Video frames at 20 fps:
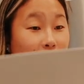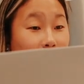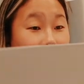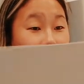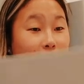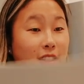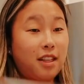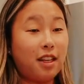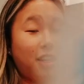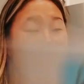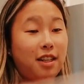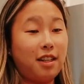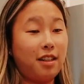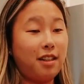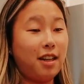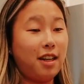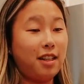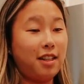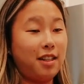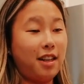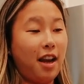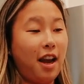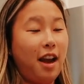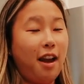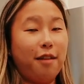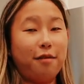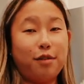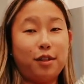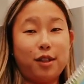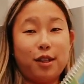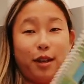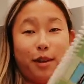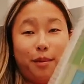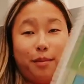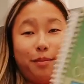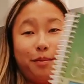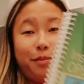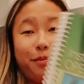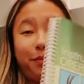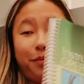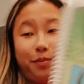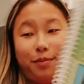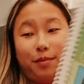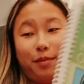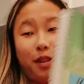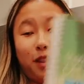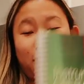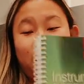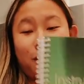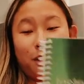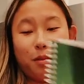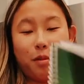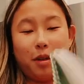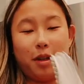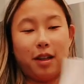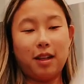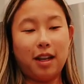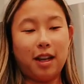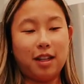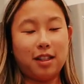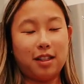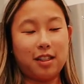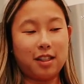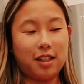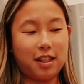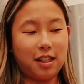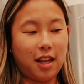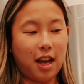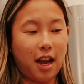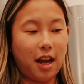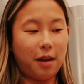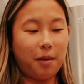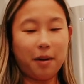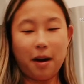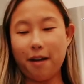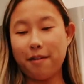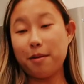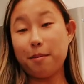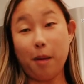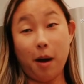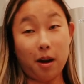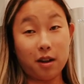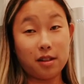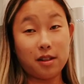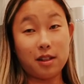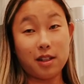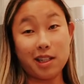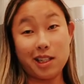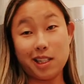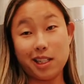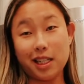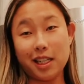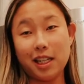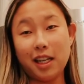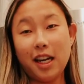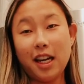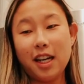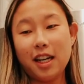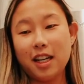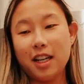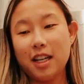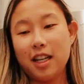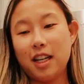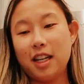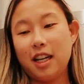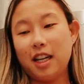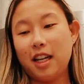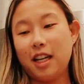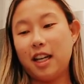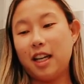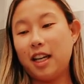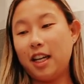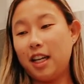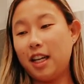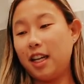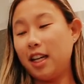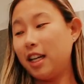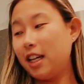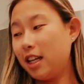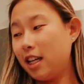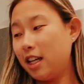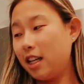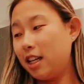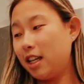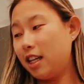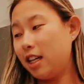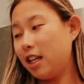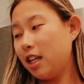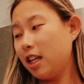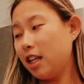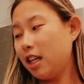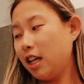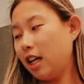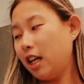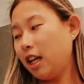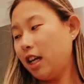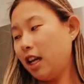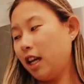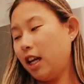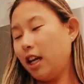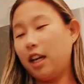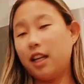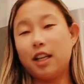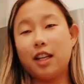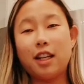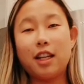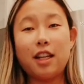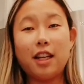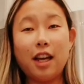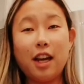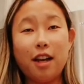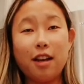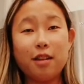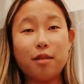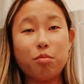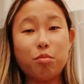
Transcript: It's like nice to have. So this is what this looks like. We're having pasta tonight, and yeah.